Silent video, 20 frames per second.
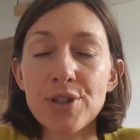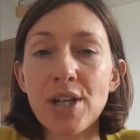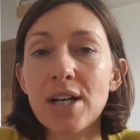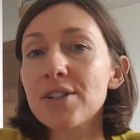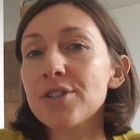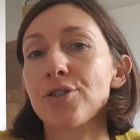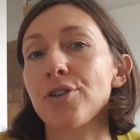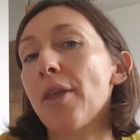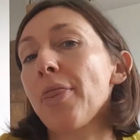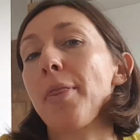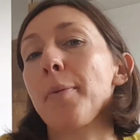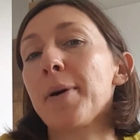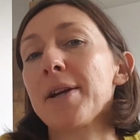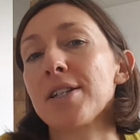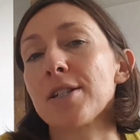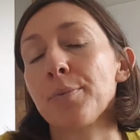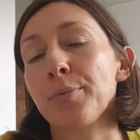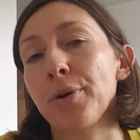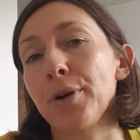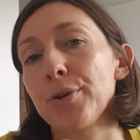that
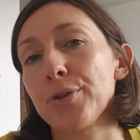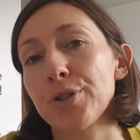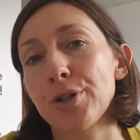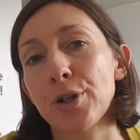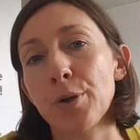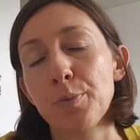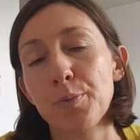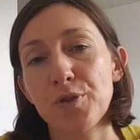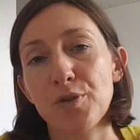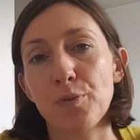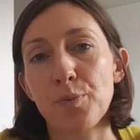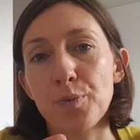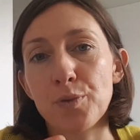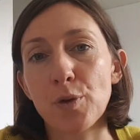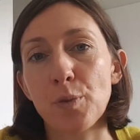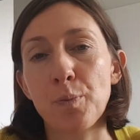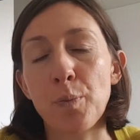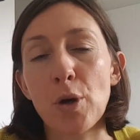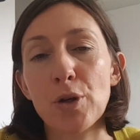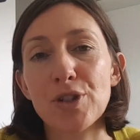strength-based approach that comes from
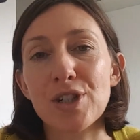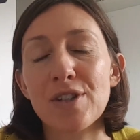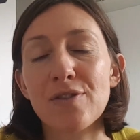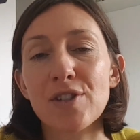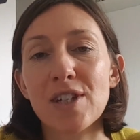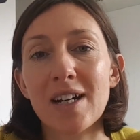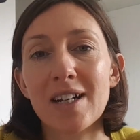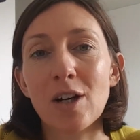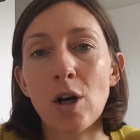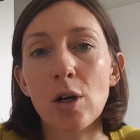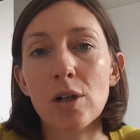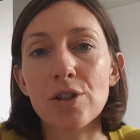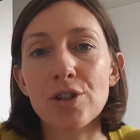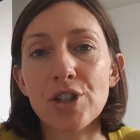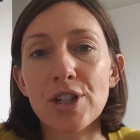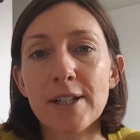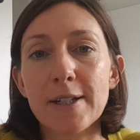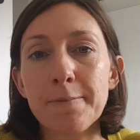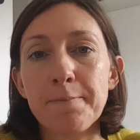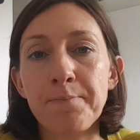sort of positive
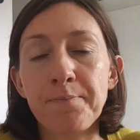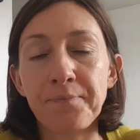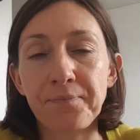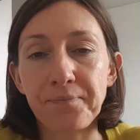psychology.